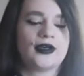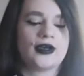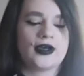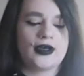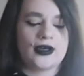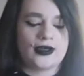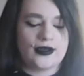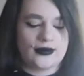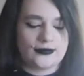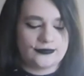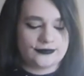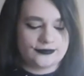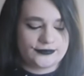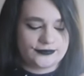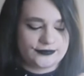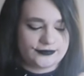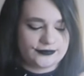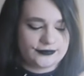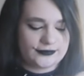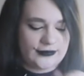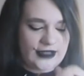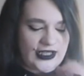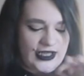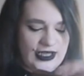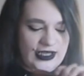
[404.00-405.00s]
Um,
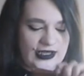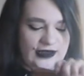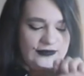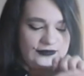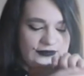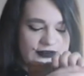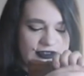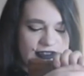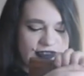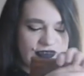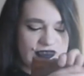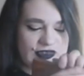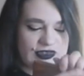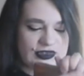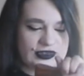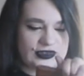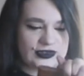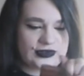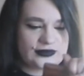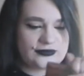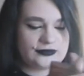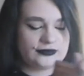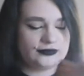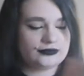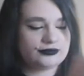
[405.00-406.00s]
they have
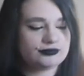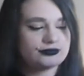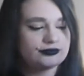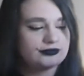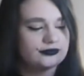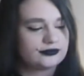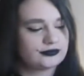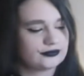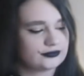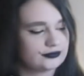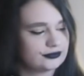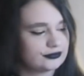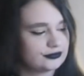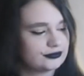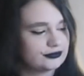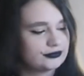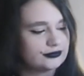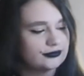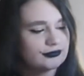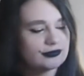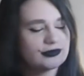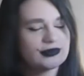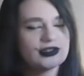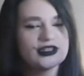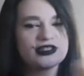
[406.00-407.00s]
just
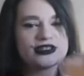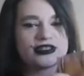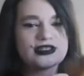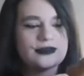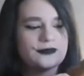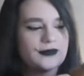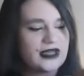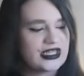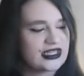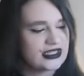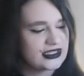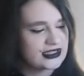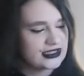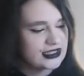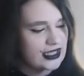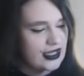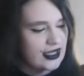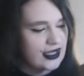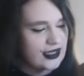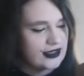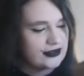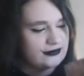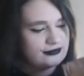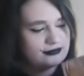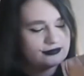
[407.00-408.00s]
a zip on the
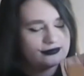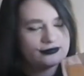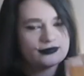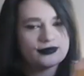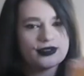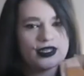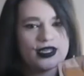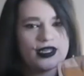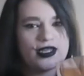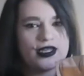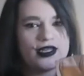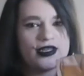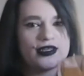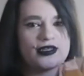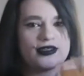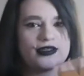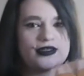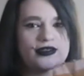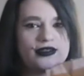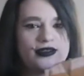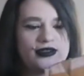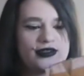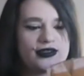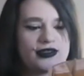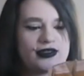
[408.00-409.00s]
side
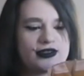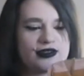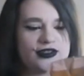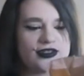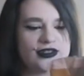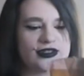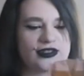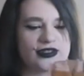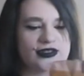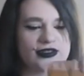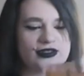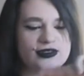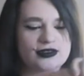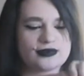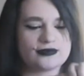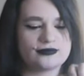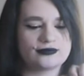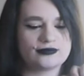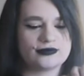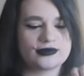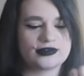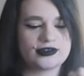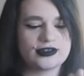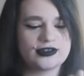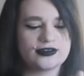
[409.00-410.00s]
and it's just,
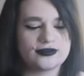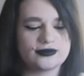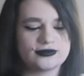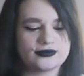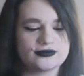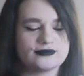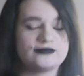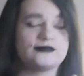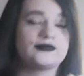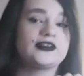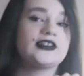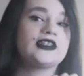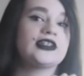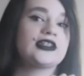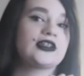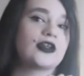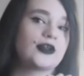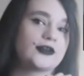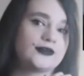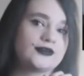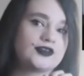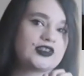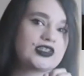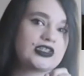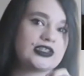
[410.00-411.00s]
they're really
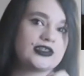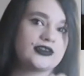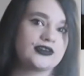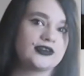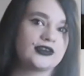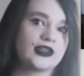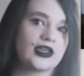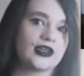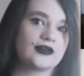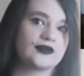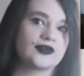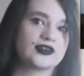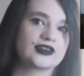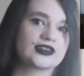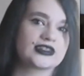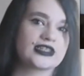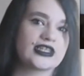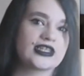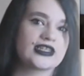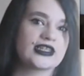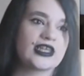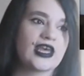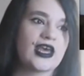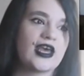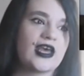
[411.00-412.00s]
cozy. I will
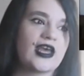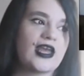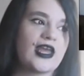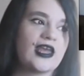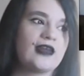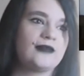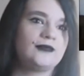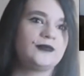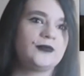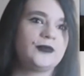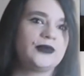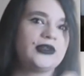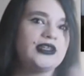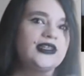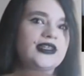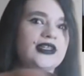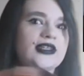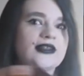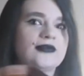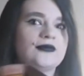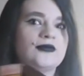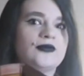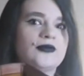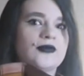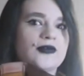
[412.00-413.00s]
say that. And we
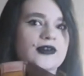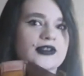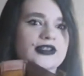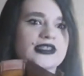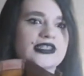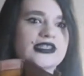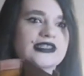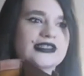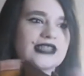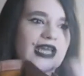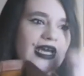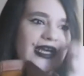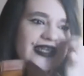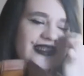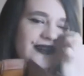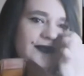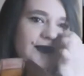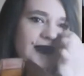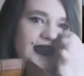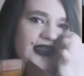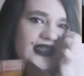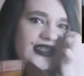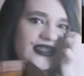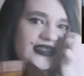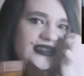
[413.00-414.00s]
like wore these
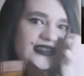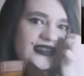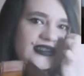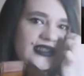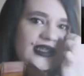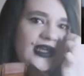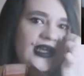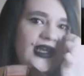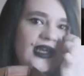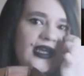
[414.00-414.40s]
cosplays